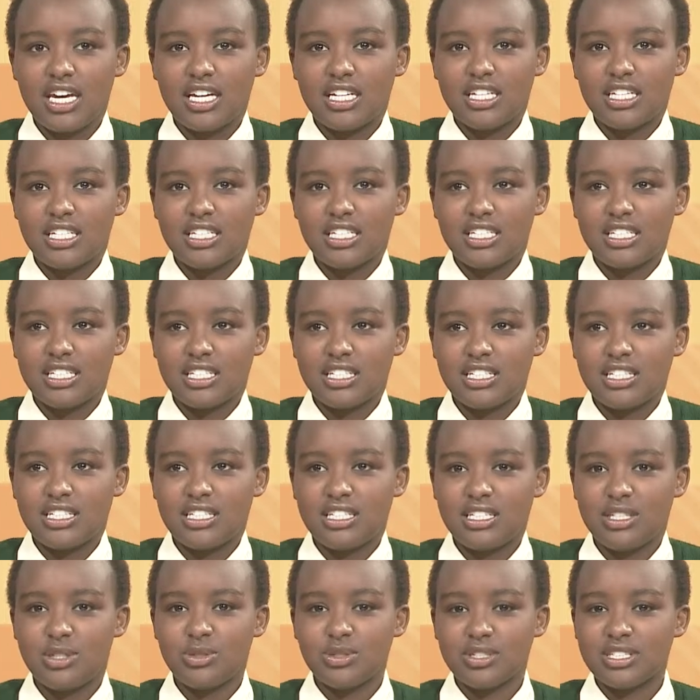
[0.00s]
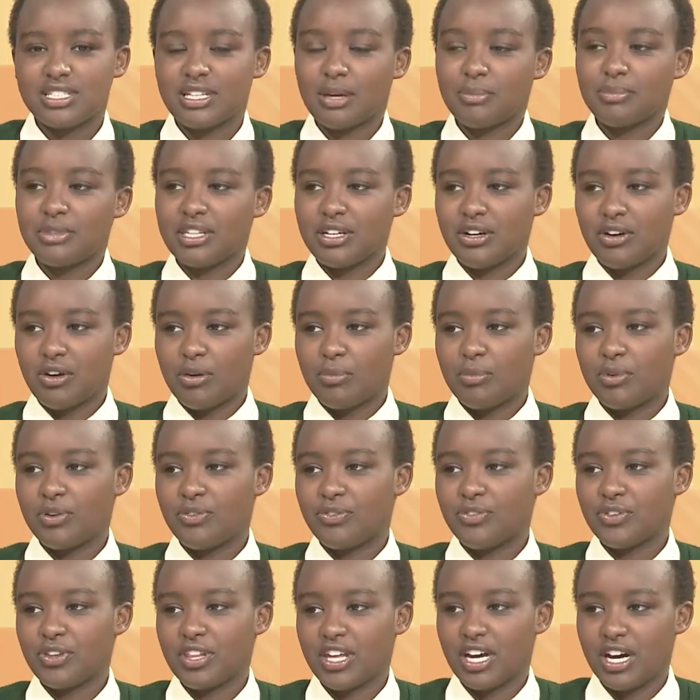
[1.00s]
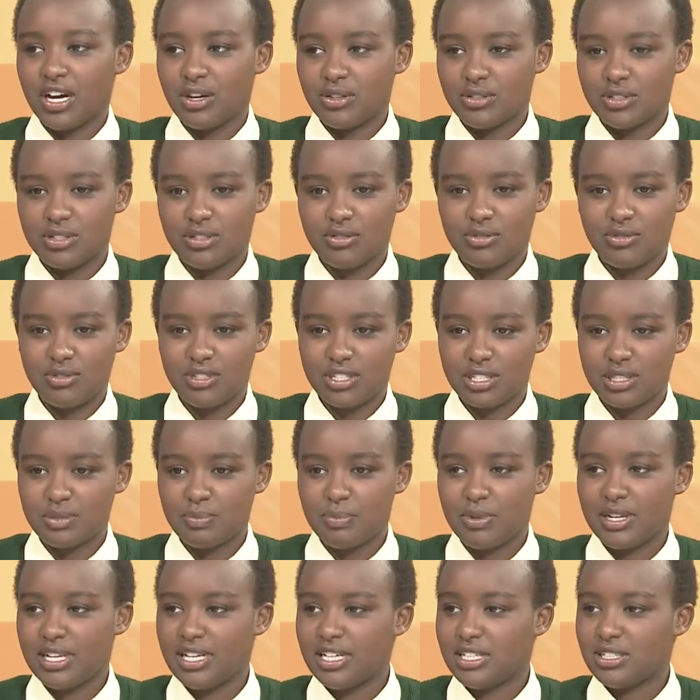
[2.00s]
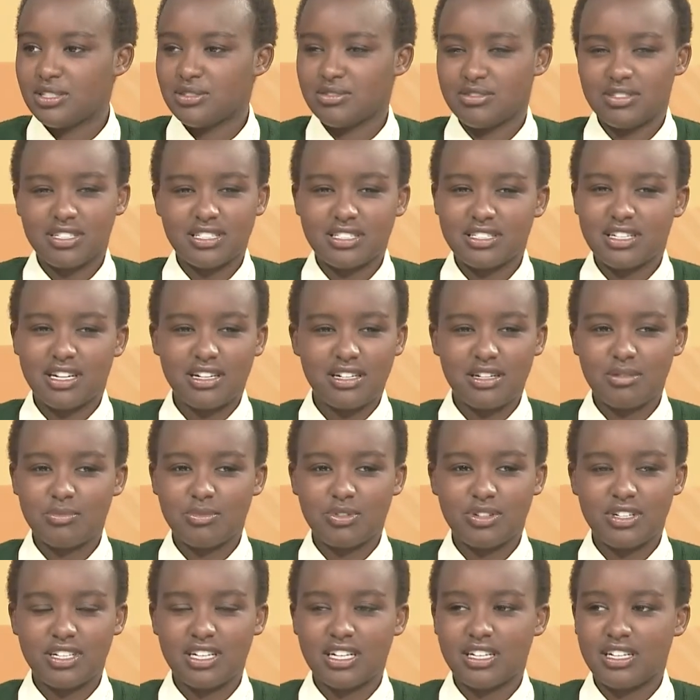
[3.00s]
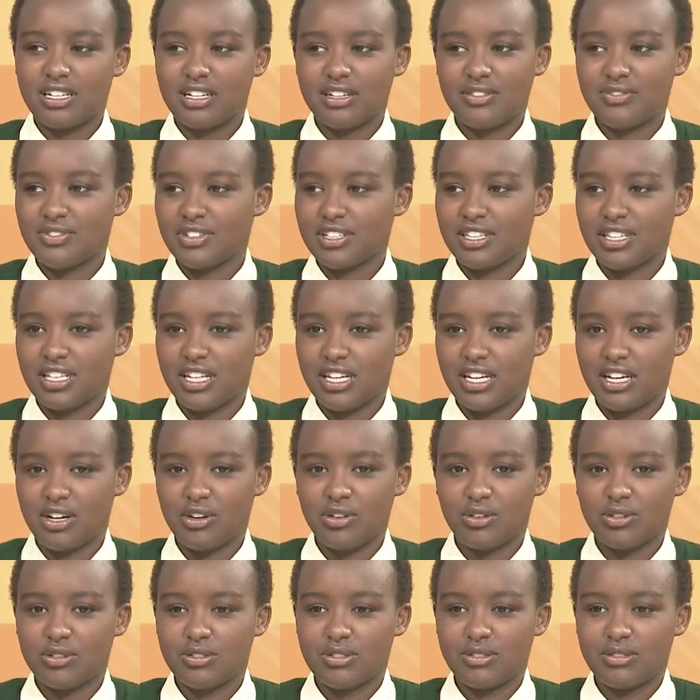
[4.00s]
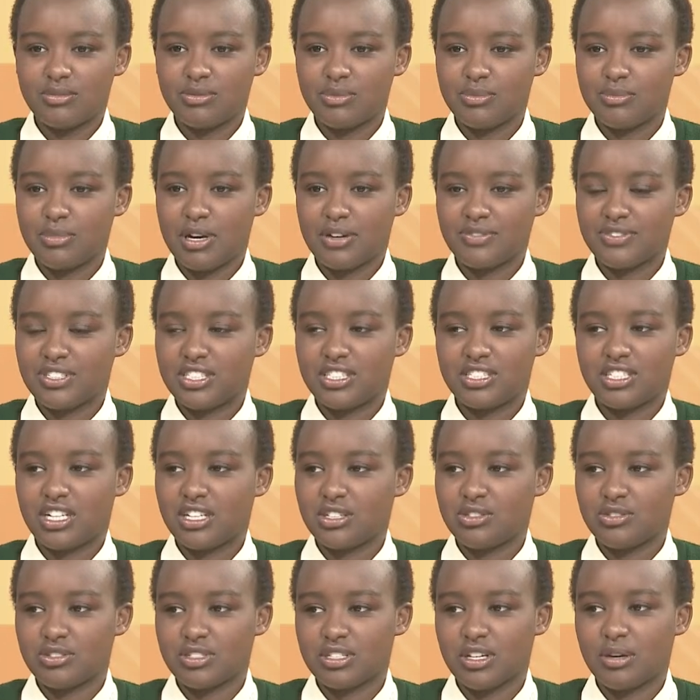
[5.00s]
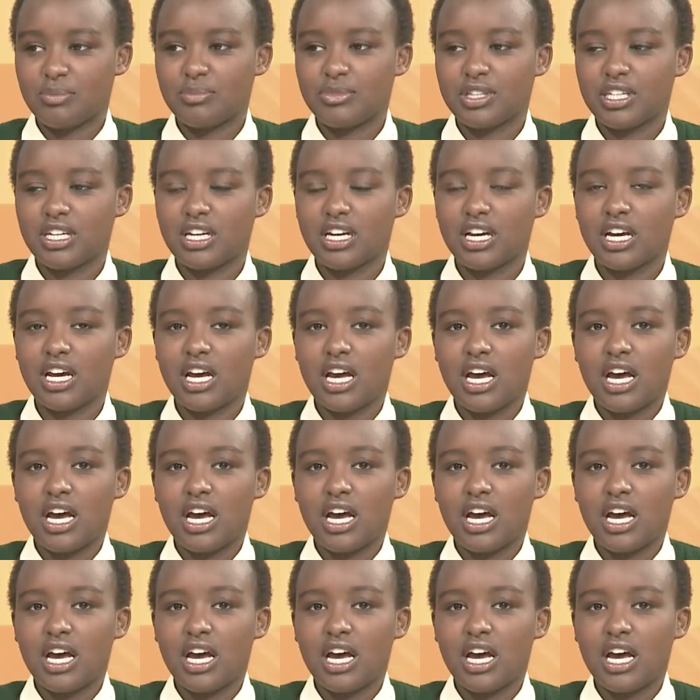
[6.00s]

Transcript: And it was something common for the house. We just played on a Sunday morning and everything, or after church or something.